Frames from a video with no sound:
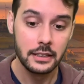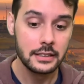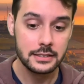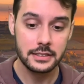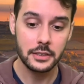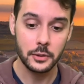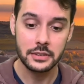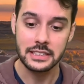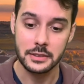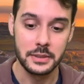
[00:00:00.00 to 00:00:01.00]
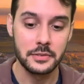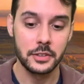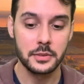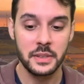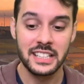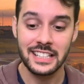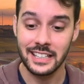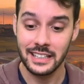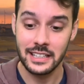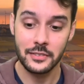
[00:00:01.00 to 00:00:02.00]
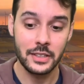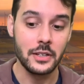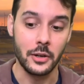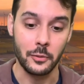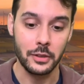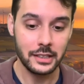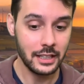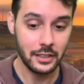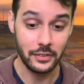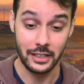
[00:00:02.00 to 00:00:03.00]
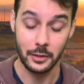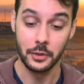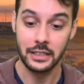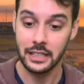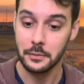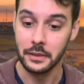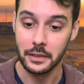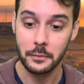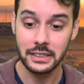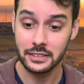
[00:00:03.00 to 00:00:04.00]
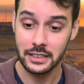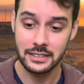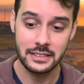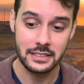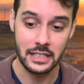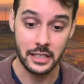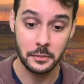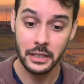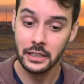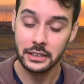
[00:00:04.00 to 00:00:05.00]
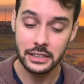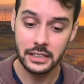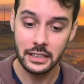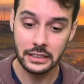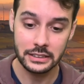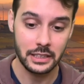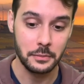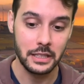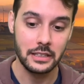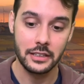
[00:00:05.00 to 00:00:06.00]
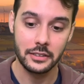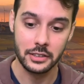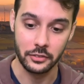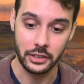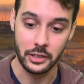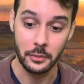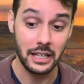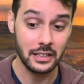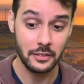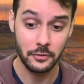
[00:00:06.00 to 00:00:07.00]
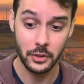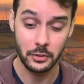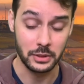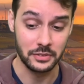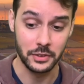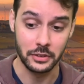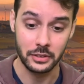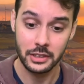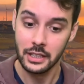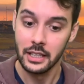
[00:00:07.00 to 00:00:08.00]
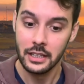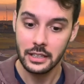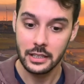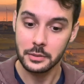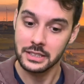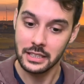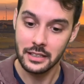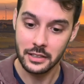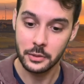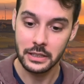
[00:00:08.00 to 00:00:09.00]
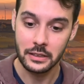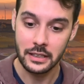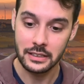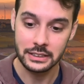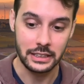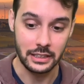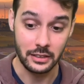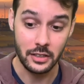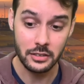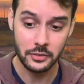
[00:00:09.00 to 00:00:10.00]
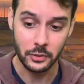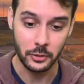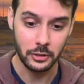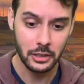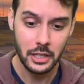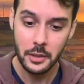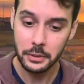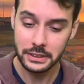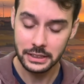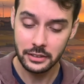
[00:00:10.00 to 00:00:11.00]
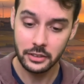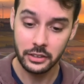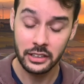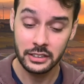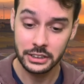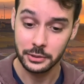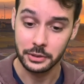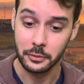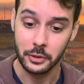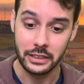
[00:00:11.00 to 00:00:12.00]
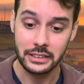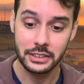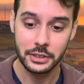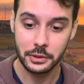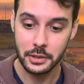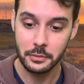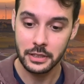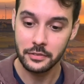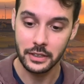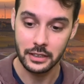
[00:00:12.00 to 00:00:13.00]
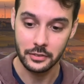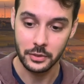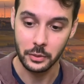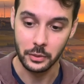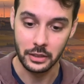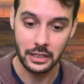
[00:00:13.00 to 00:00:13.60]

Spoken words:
Still, since Miss Frisby did not even know what kind of animal it had been, much less his name, she could not shed many tears over him, and food was food. It was not the green lettuce she had longed for, but she and her children were extremely fond of corn,